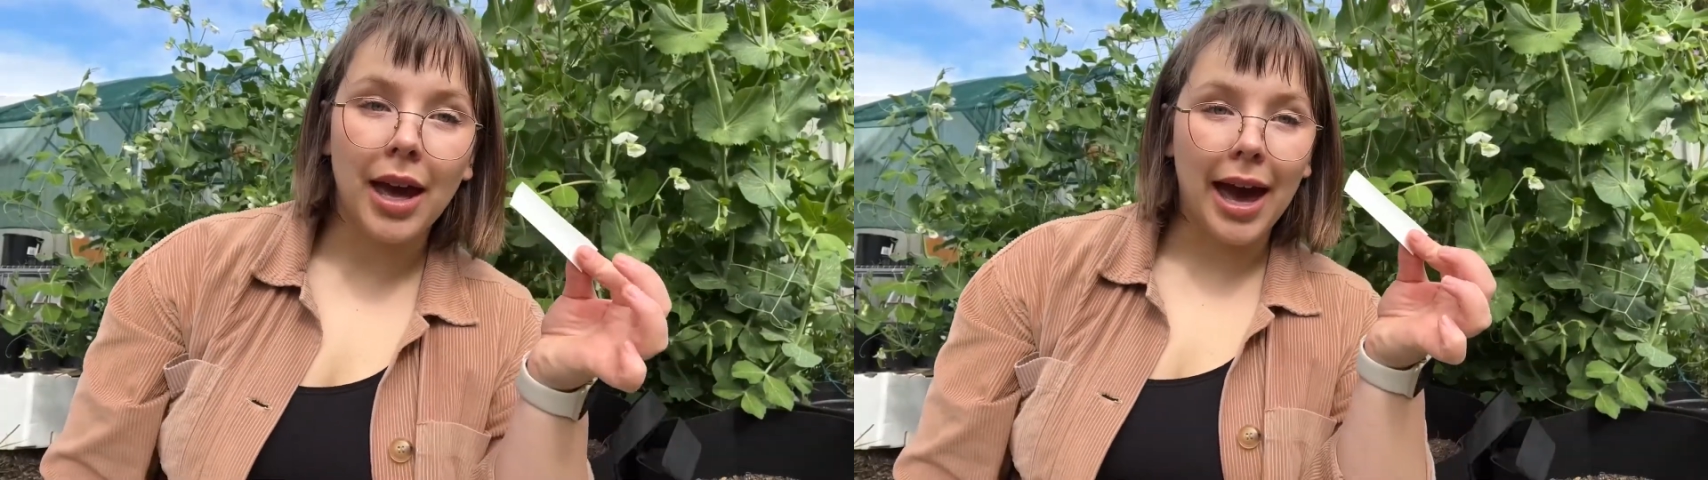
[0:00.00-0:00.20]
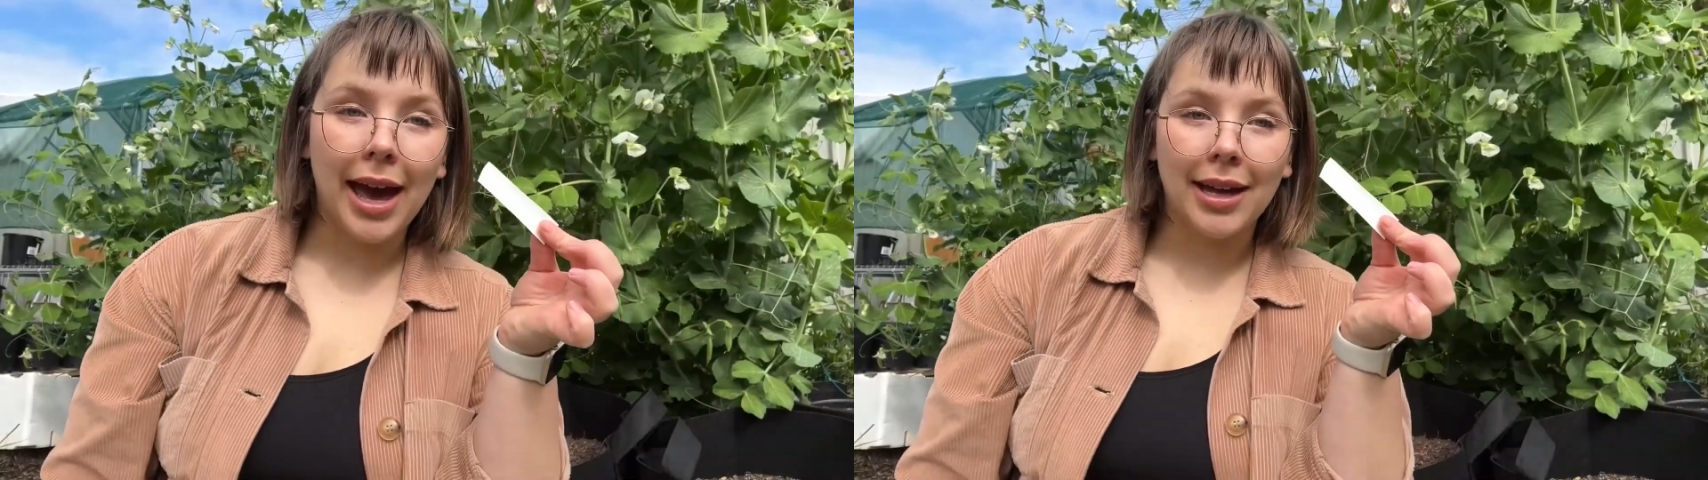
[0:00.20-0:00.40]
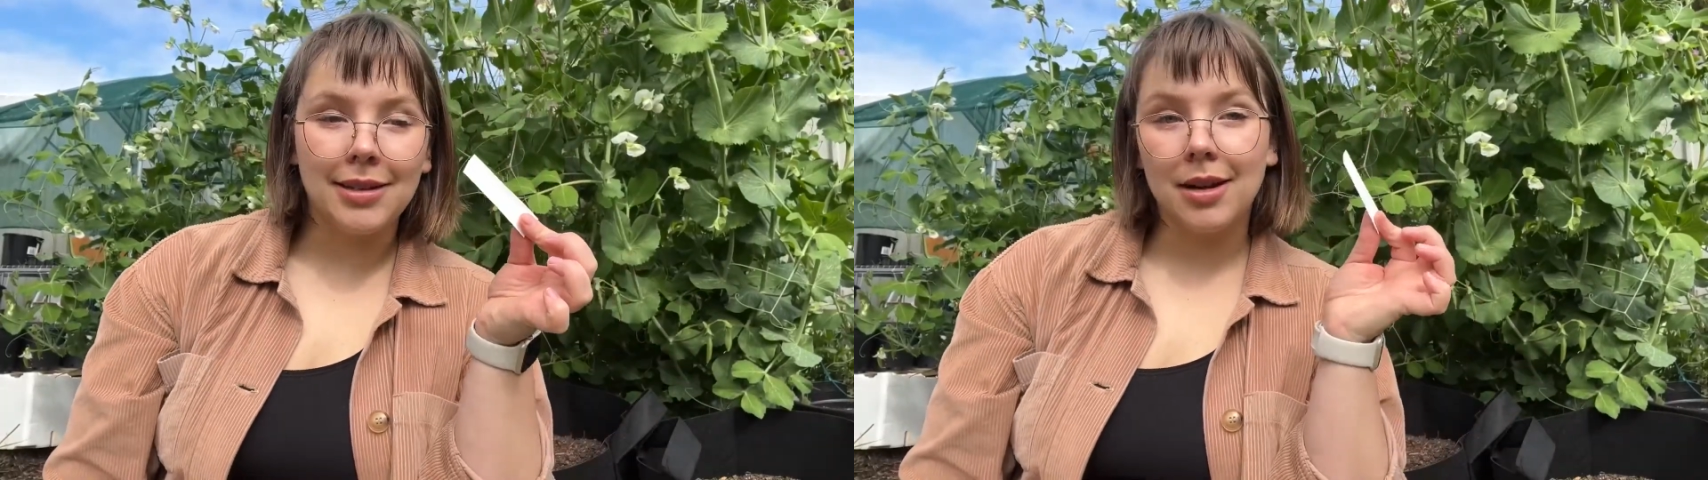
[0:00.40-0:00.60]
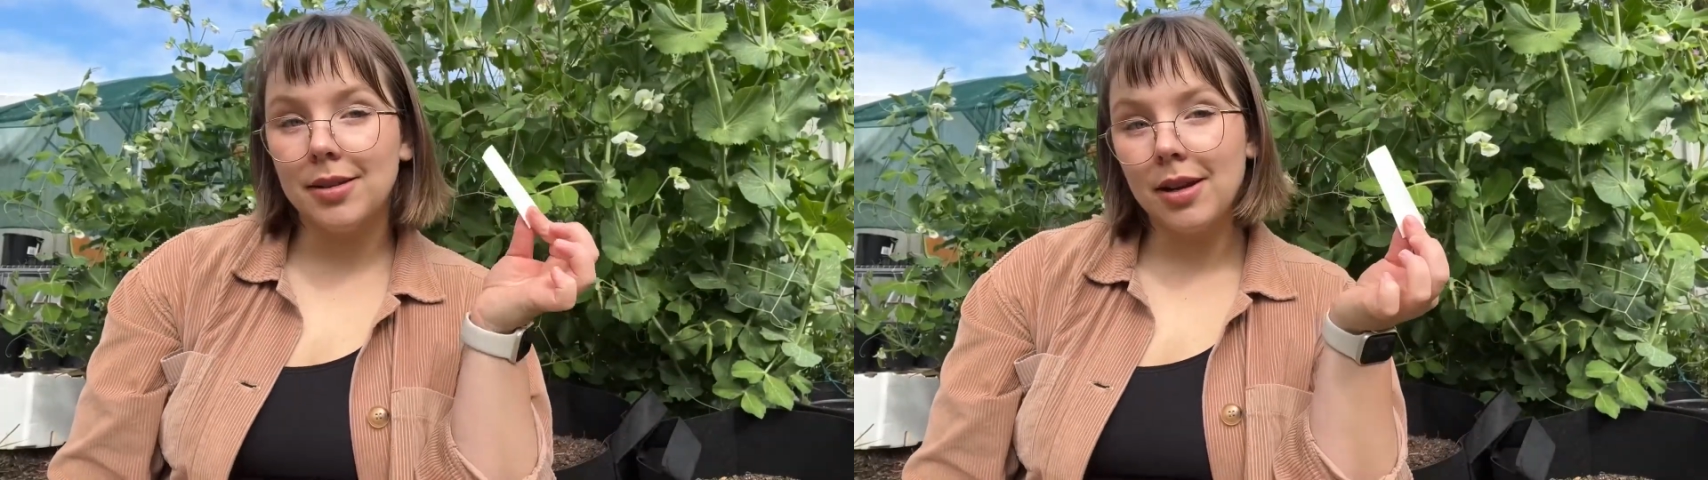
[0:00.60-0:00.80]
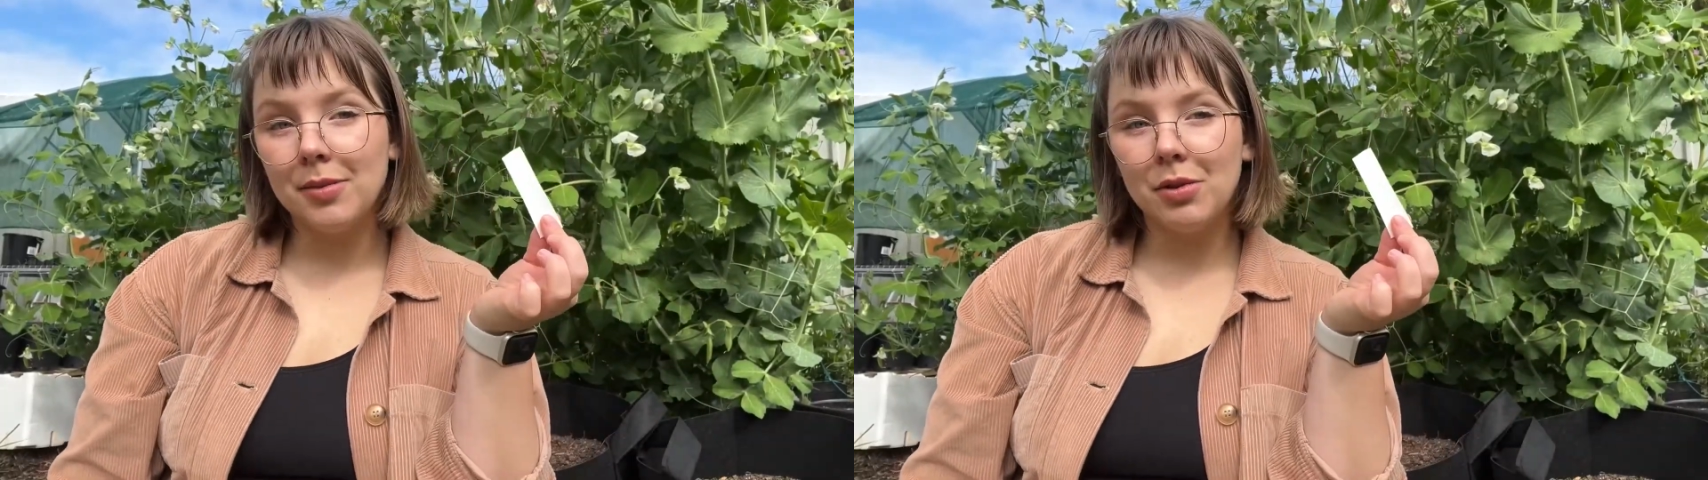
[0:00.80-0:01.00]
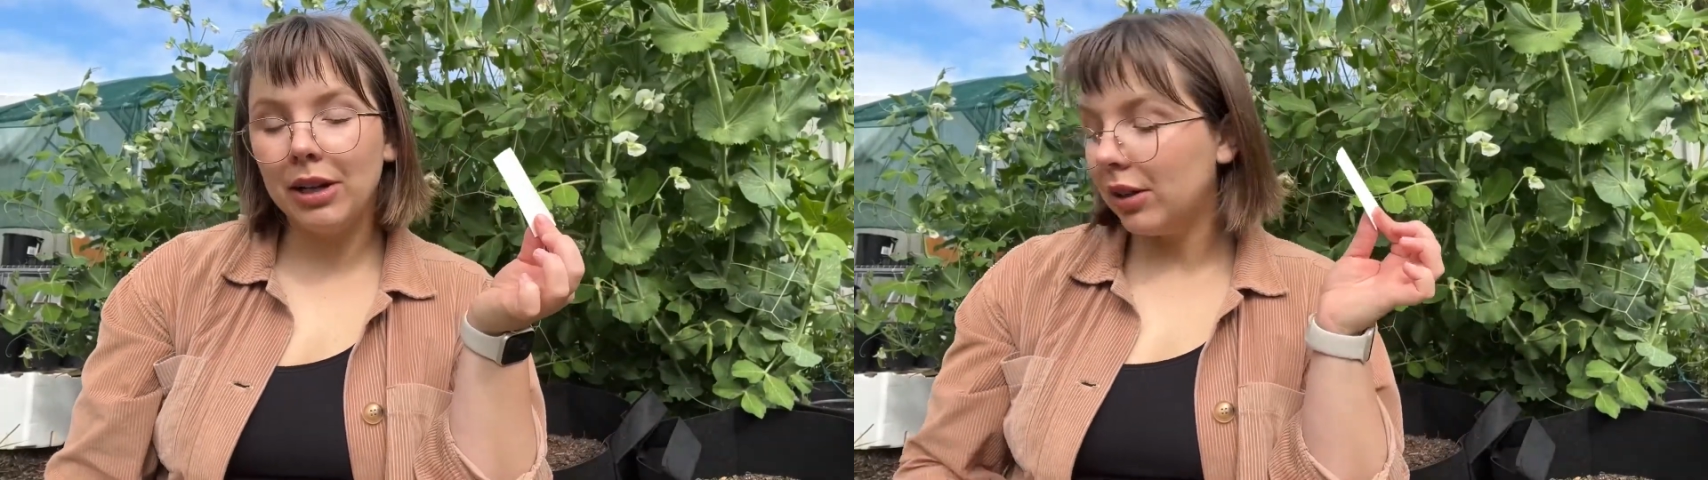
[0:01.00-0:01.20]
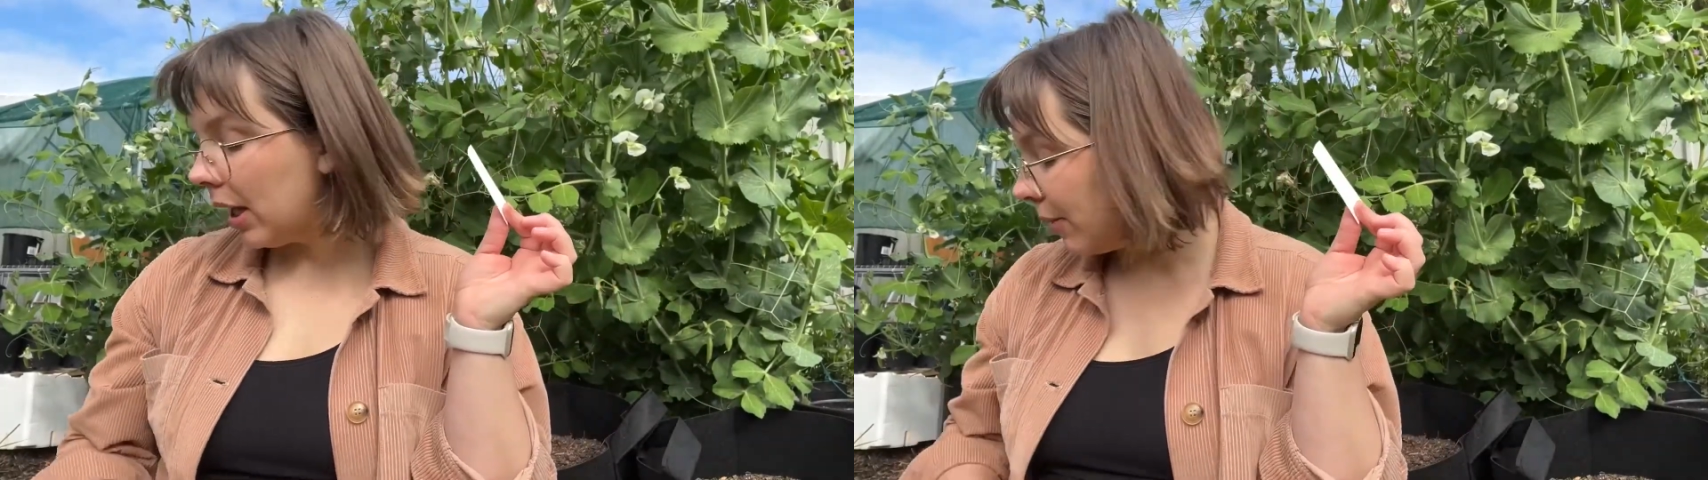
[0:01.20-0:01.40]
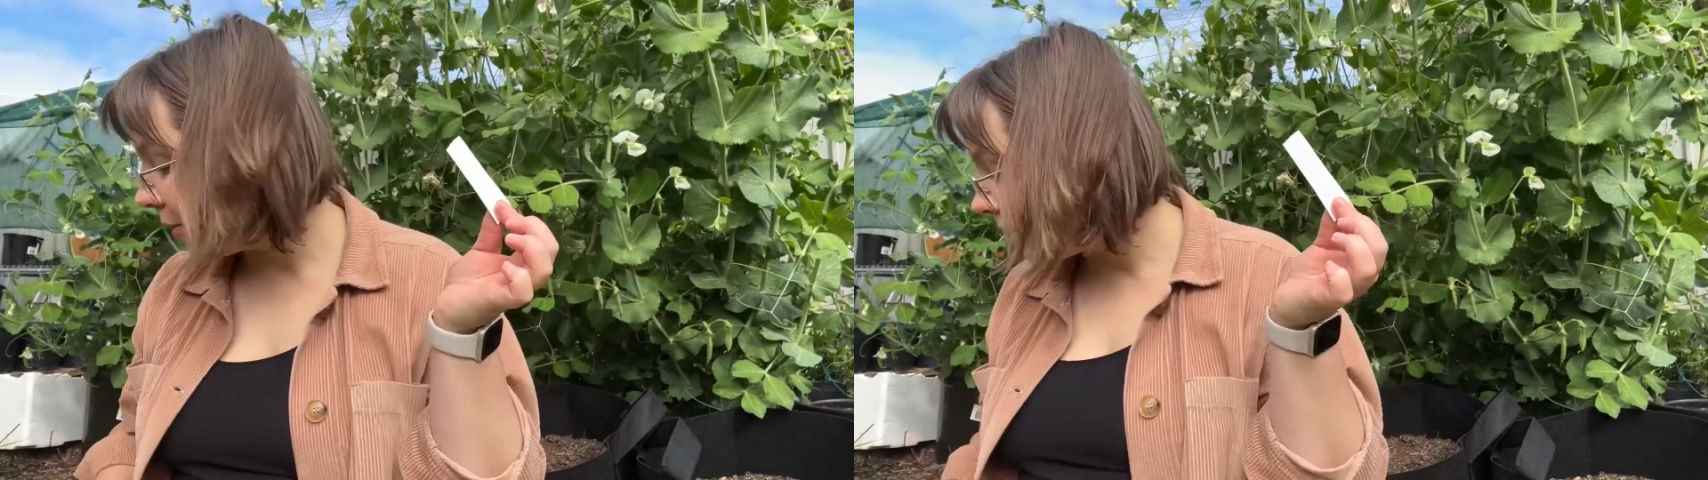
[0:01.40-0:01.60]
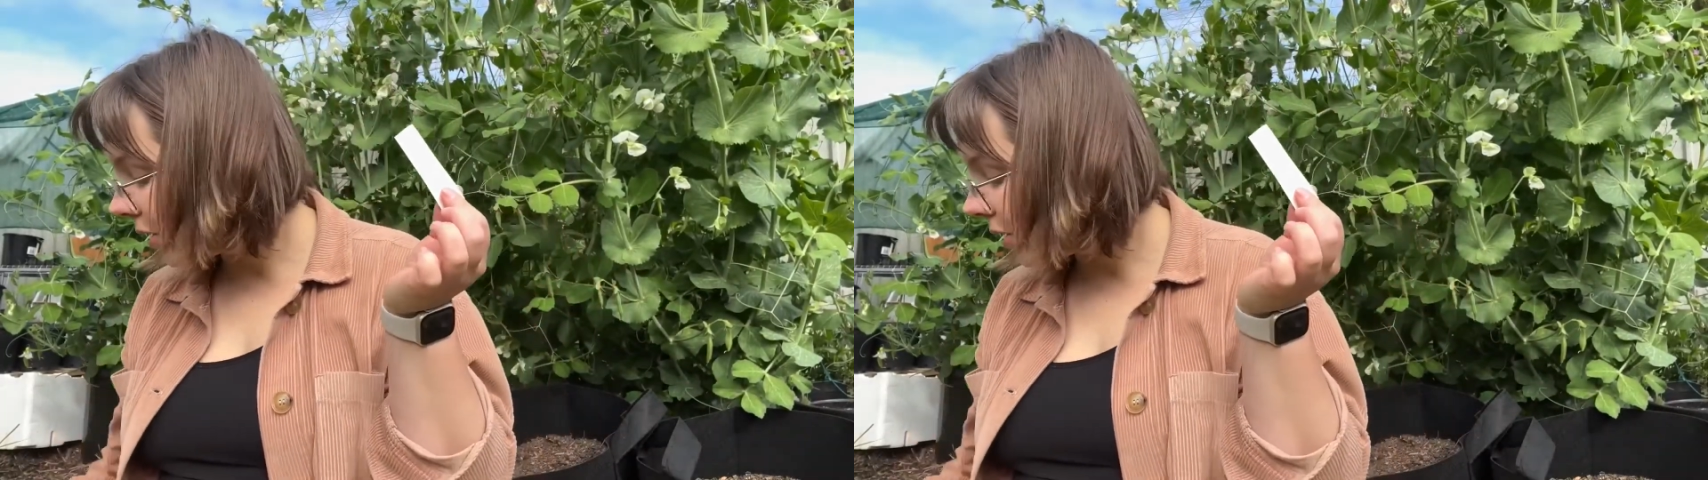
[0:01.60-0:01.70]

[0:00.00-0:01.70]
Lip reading: And now it's time to write your labels.